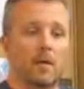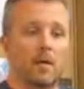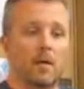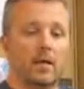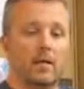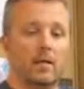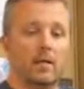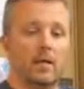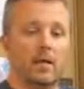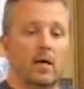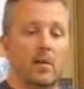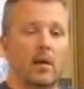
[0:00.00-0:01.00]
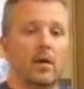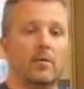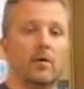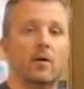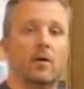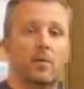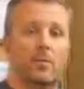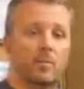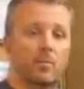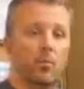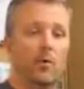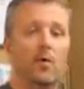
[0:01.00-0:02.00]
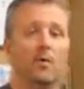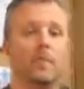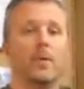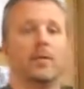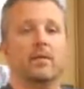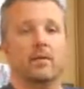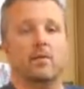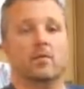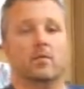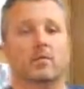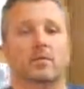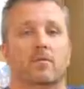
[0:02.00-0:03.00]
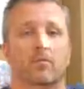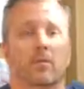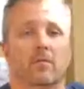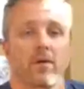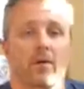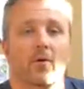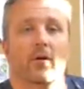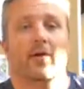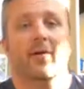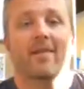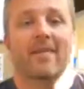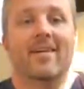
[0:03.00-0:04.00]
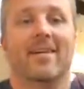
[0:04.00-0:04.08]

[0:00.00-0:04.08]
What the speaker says: Again, I'll be out there. I'm going to point out Bethany, who's doing the video here.